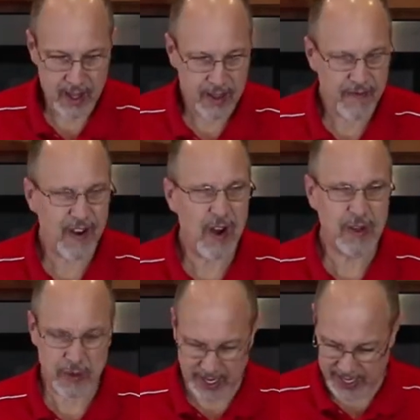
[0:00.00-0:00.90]
The
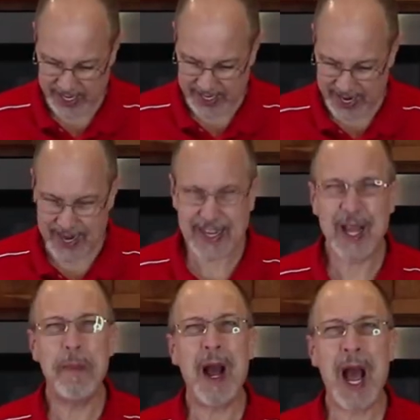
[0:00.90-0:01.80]
phone's ringing again,
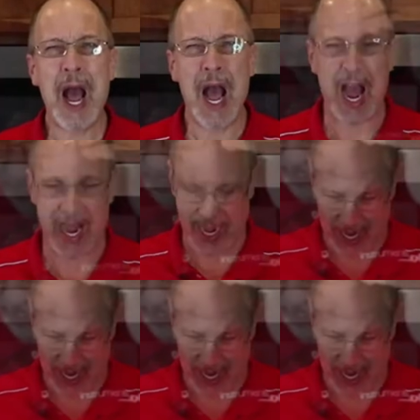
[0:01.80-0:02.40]
come on.